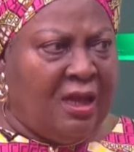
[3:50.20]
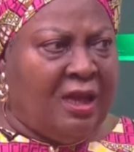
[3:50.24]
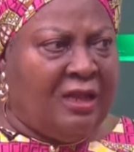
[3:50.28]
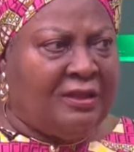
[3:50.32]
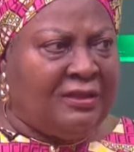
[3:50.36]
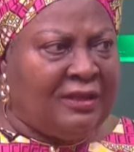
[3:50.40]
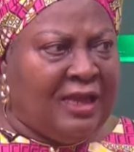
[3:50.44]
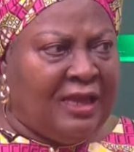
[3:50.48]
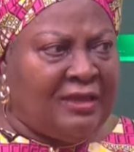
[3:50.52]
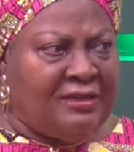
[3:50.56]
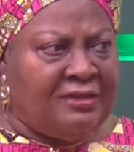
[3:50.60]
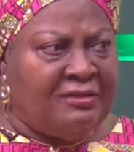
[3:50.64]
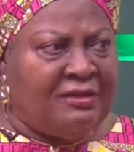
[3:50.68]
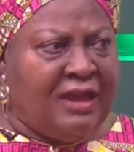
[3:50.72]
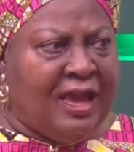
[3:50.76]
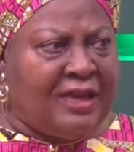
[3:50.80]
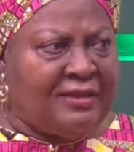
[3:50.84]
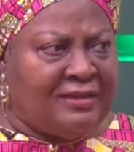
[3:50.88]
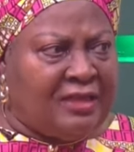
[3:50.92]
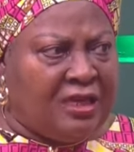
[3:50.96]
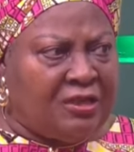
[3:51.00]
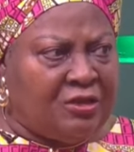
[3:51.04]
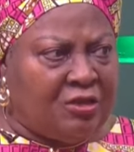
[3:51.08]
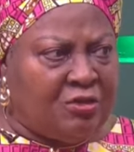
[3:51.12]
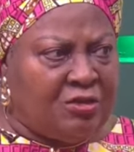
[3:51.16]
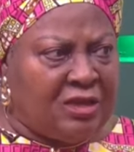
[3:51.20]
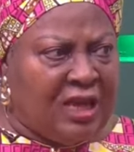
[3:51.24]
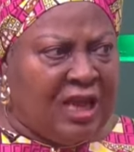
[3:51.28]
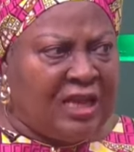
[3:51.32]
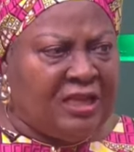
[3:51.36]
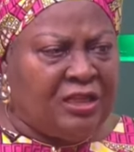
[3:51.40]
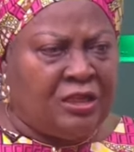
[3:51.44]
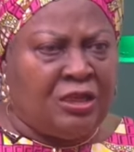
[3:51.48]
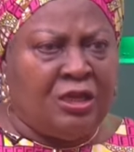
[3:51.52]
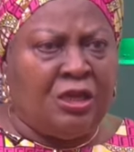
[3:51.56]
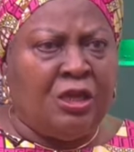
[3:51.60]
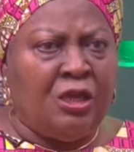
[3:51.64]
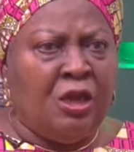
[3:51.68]
Nigeria is a
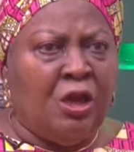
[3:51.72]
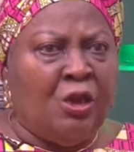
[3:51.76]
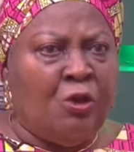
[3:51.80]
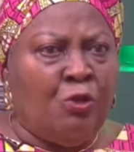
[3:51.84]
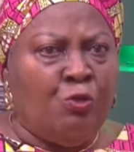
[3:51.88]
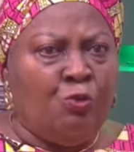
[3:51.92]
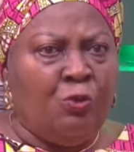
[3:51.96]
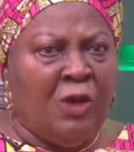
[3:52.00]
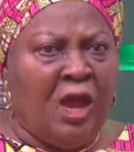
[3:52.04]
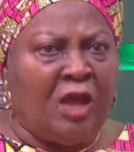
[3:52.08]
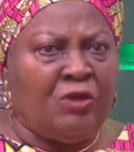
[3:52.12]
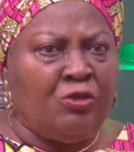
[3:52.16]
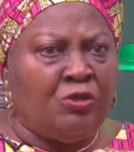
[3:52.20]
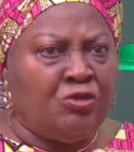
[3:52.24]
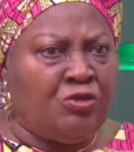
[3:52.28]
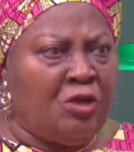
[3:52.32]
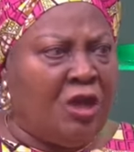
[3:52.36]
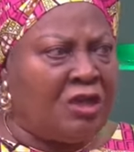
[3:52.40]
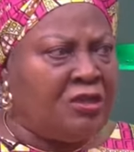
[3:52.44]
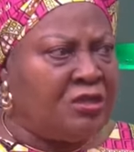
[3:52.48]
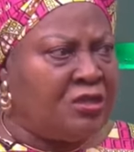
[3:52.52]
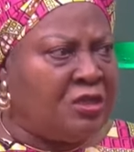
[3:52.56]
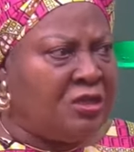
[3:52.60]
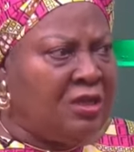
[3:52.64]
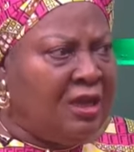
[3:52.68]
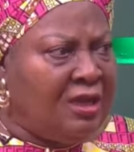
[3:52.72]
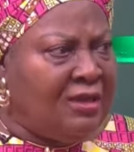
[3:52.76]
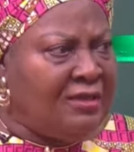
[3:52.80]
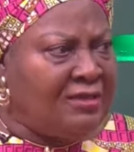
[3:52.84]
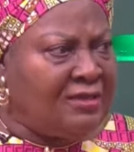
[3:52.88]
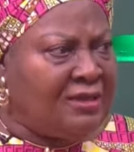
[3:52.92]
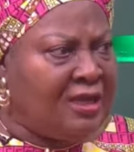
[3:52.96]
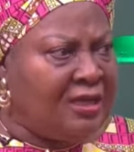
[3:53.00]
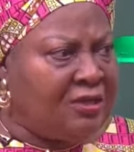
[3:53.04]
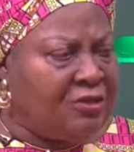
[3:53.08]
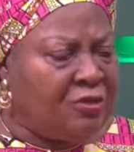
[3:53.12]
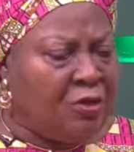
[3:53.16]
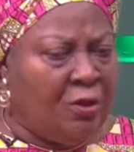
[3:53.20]
society where you just
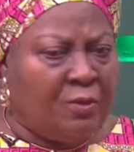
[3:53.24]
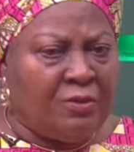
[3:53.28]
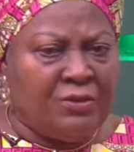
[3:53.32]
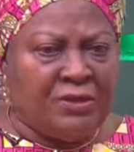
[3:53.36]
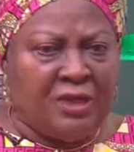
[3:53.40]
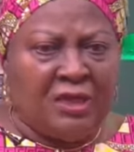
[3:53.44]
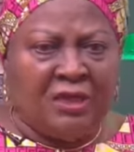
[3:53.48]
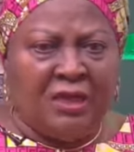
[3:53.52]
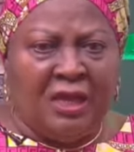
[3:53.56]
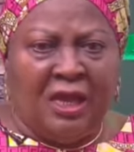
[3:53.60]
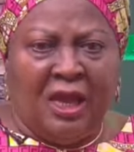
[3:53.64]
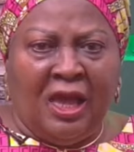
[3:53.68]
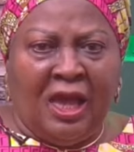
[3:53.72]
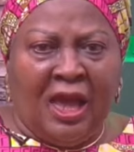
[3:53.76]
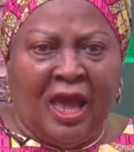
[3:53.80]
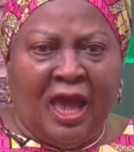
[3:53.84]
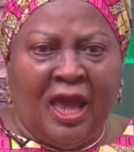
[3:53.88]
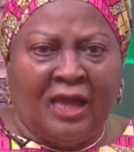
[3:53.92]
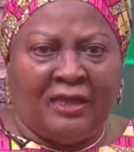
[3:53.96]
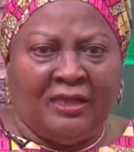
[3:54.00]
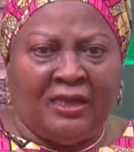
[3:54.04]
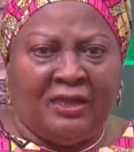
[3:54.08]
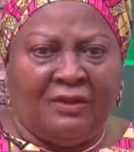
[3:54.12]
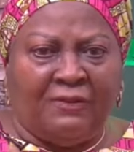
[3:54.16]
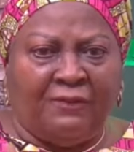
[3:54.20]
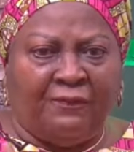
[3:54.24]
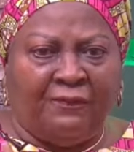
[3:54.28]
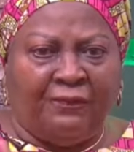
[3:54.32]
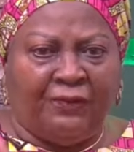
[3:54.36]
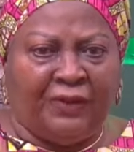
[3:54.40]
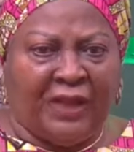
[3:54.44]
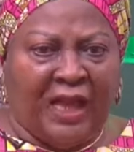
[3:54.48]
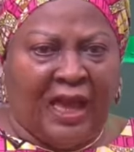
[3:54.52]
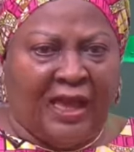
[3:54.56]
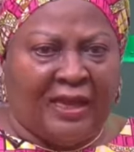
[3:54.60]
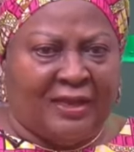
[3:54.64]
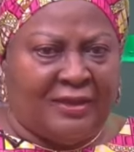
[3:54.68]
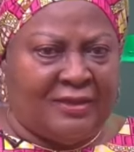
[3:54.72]
say something and it
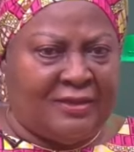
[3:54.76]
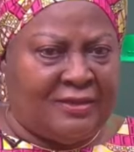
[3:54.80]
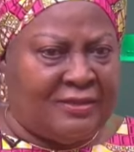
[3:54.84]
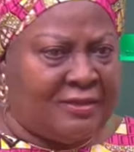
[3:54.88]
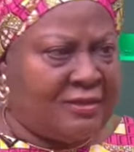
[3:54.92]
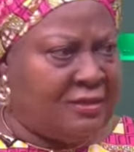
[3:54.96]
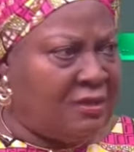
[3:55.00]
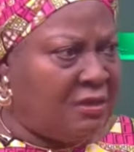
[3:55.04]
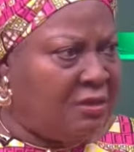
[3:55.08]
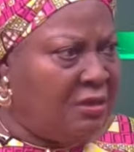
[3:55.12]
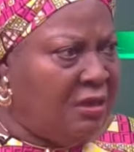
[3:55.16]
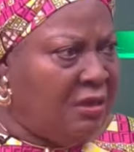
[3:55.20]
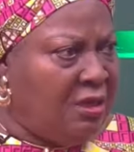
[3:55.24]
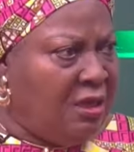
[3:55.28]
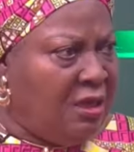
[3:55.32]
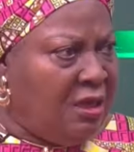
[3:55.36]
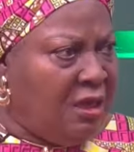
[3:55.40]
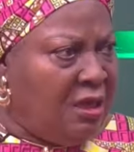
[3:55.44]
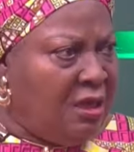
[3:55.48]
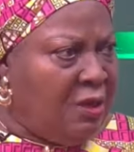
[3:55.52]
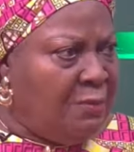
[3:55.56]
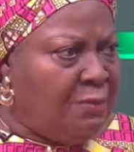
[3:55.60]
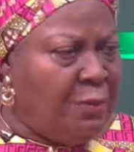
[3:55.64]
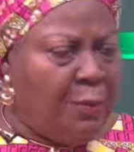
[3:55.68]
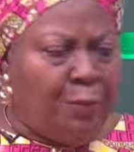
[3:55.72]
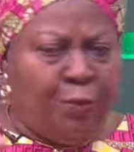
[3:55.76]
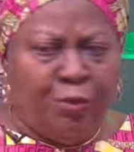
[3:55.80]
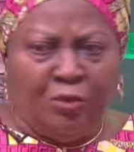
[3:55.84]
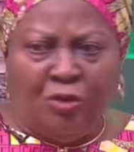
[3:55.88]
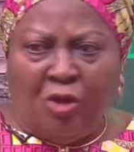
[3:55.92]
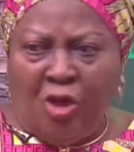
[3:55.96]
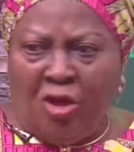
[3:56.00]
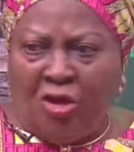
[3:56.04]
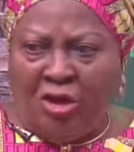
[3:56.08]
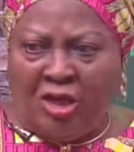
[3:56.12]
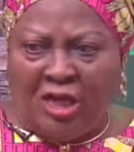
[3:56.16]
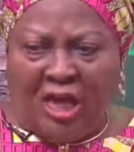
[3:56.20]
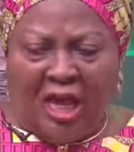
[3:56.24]
flies. People
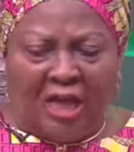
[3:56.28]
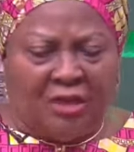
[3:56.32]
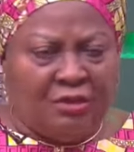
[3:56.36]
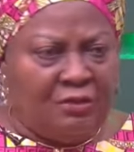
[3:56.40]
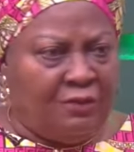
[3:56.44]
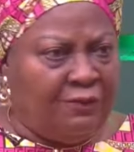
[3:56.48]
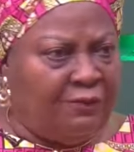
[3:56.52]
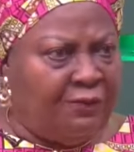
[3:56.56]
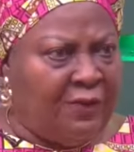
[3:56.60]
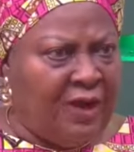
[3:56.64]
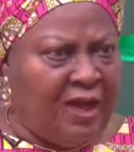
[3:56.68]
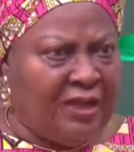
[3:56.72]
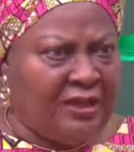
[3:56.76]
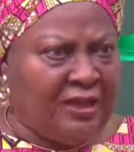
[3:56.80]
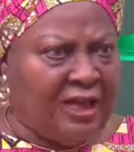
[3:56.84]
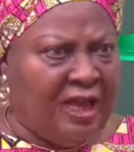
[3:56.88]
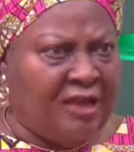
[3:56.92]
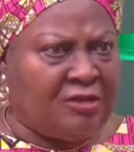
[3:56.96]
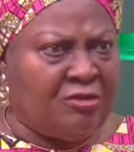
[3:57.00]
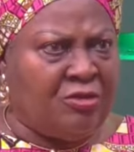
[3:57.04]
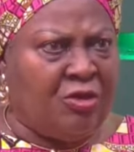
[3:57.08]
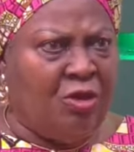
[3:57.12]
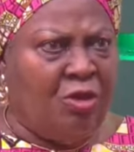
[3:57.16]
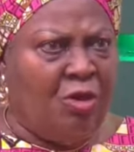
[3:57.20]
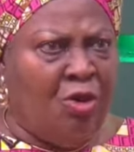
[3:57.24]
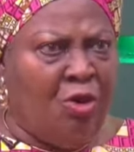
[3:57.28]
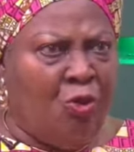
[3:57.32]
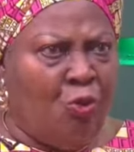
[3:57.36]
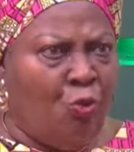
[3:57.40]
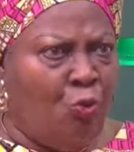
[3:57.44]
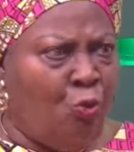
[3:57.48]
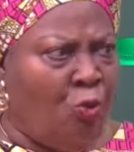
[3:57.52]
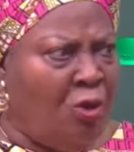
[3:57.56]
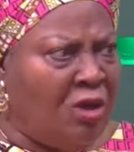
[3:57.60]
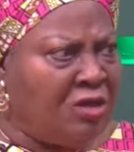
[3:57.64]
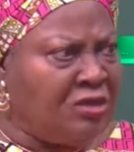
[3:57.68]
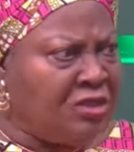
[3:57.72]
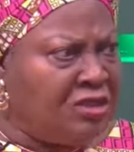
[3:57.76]
don't care to find out
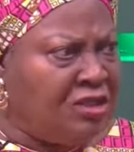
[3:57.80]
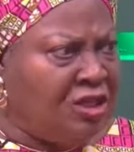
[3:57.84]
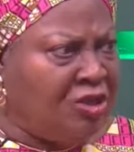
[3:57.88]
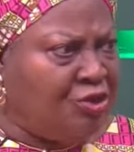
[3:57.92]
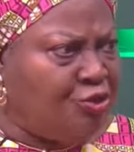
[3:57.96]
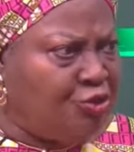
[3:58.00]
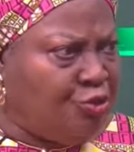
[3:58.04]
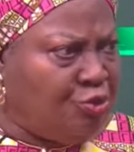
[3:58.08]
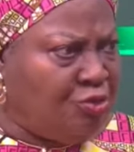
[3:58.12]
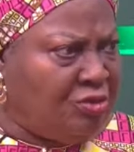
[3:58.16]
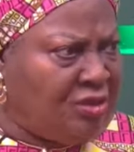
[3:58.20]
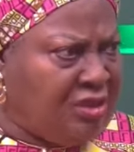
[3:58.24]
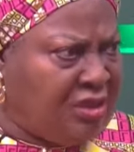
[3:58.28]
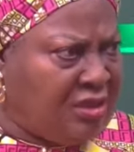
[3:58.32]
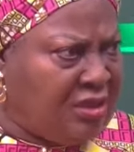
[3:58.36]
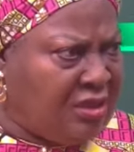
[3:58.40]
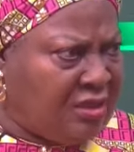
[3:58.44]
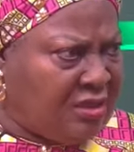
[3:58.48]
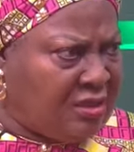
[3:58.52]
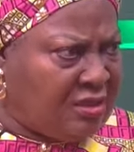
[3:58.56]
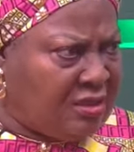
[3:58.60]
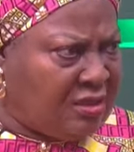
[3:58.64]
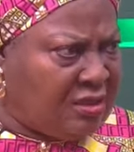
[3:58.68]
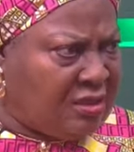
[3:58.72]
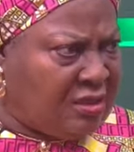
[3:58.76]
what the truth is.